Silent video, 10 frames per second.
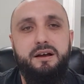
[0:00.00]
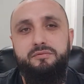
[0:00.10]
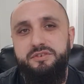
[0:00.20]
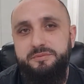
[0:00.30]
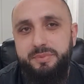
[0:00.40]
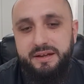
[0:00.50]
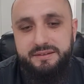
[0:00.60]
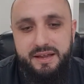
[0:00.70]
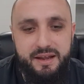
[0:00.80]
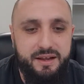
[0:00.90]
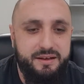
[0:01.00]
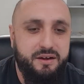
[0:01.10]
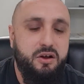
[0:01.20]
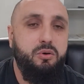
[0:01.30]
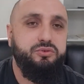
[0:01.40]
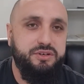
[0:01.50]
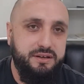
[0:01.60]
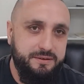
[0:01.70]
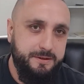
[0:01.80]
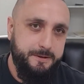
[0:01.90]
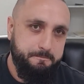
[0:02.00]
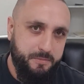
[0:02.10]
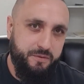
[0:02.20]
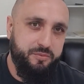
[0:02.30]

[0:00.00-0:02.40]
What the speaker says: respect and a culture of